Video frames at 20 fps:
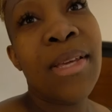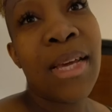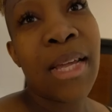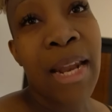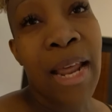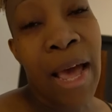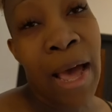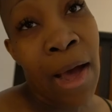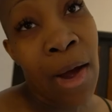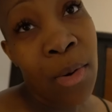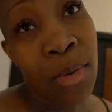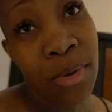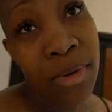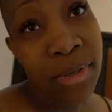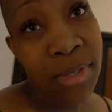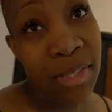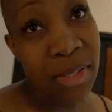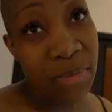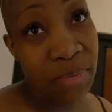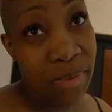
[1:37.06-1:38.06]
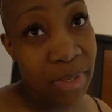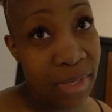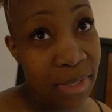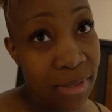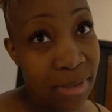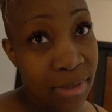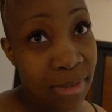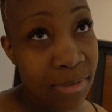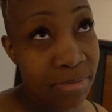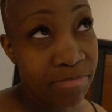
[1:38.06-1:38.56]
an hour and some
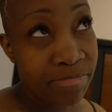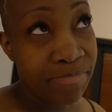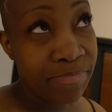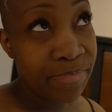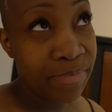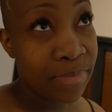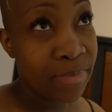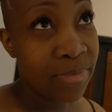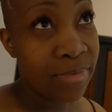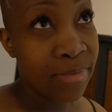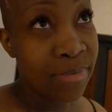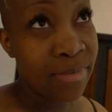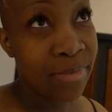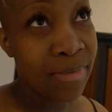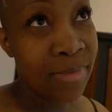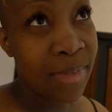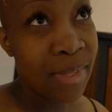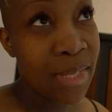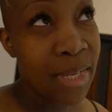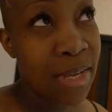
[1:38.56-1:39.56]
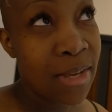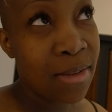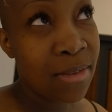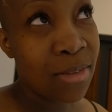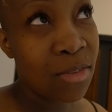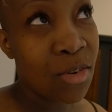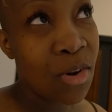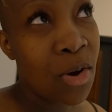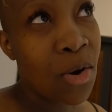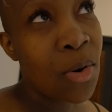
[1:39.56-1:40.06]
minutes. Yeah,
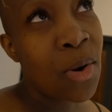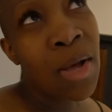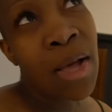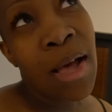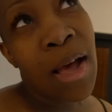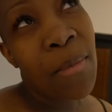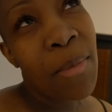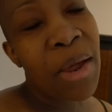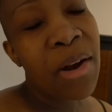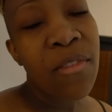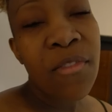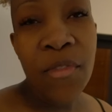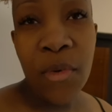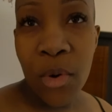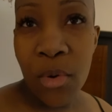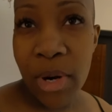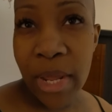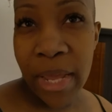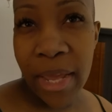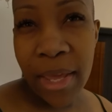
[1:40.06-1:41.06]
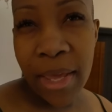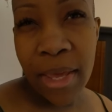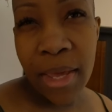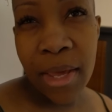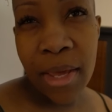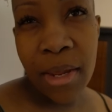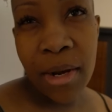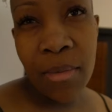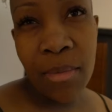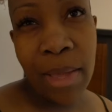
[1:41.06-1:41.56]
so I'm not a full day
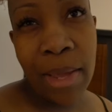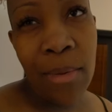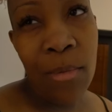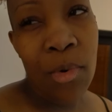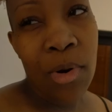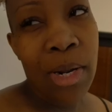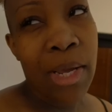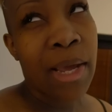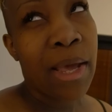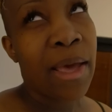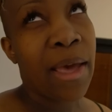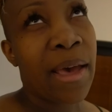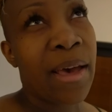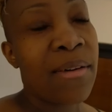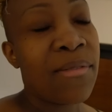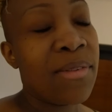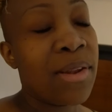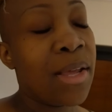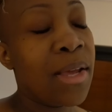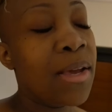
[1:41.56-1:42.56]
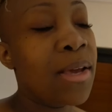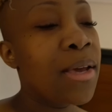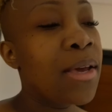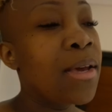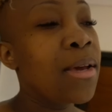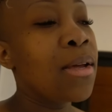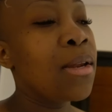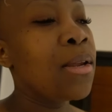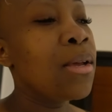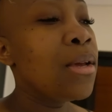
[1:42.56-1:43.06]
ahead. I'm like more like a half a day
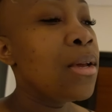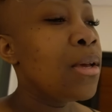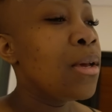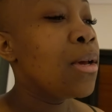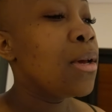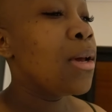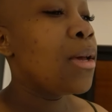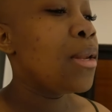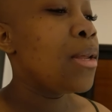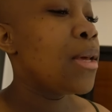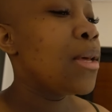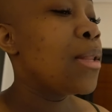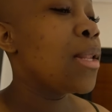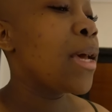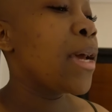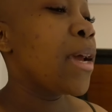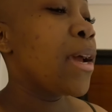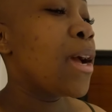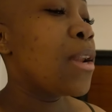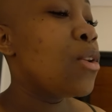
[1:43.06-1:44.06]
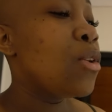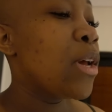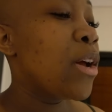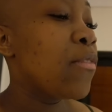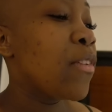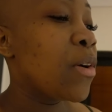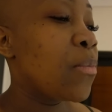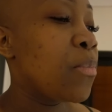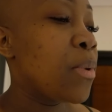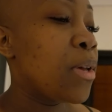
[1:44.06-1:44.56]
ahead. And then like I do
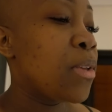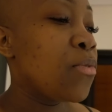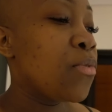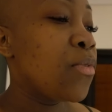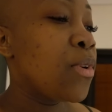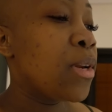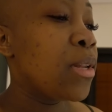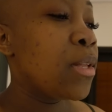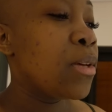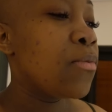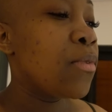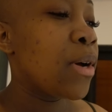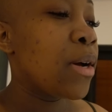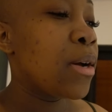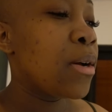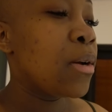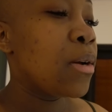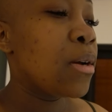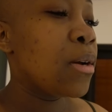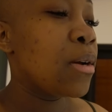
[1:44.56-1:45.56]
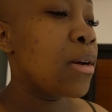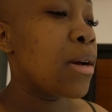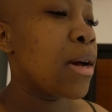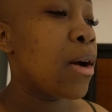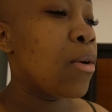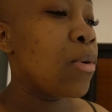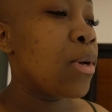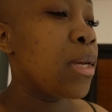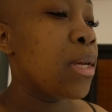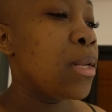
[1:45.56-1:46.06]
have like a best friend live
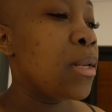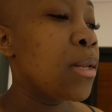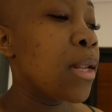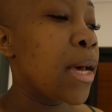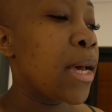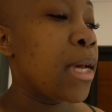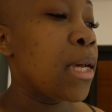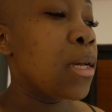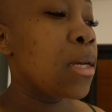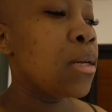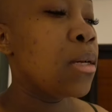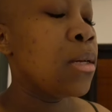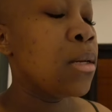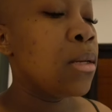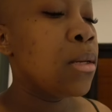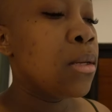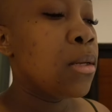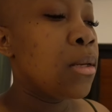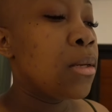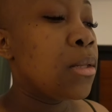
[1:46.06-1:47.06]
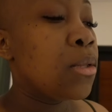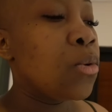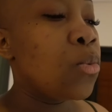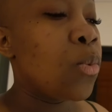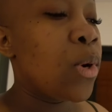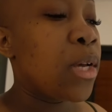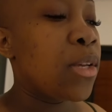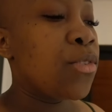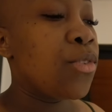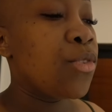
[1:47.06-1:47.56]
out in like the
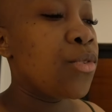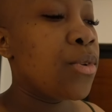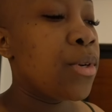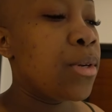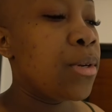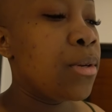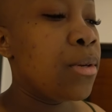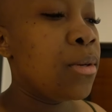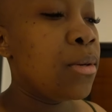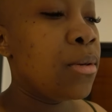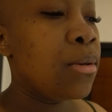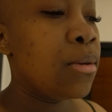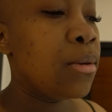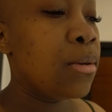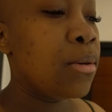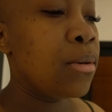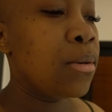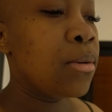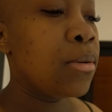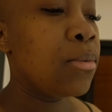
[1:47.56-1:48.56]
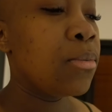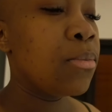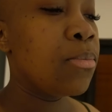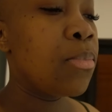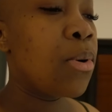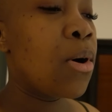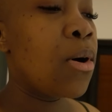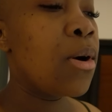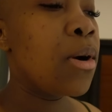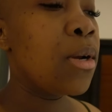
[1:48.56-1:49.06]
western
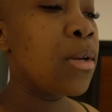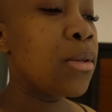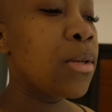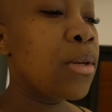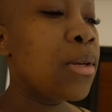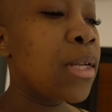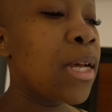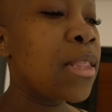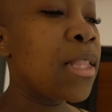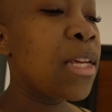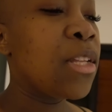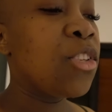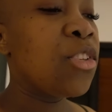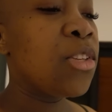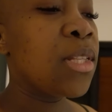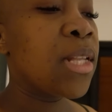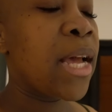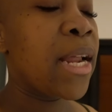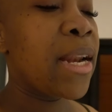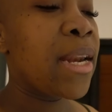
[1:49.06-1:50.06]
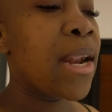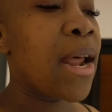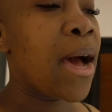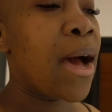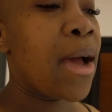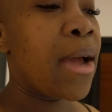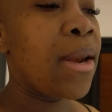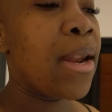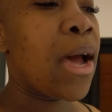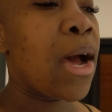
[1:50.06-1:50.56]
part. And I think she's like
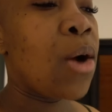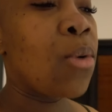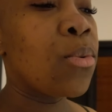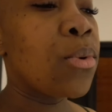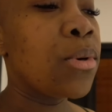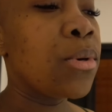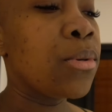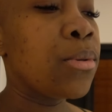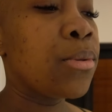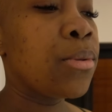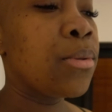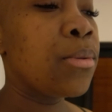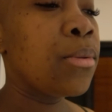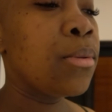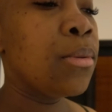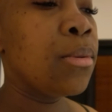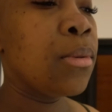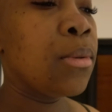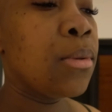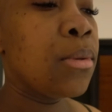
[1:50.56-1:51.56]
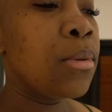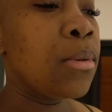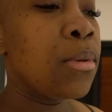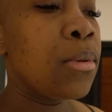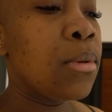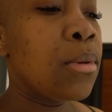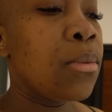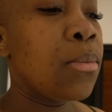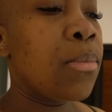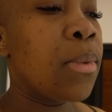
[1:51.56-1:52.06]
9 hours
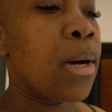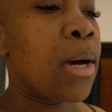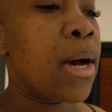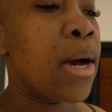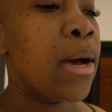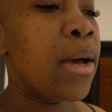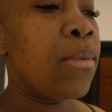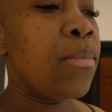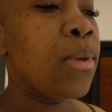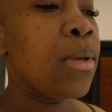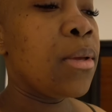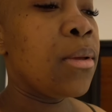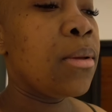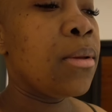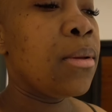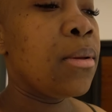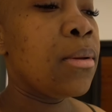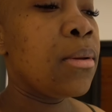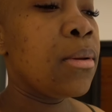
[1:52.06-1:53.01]
behind me.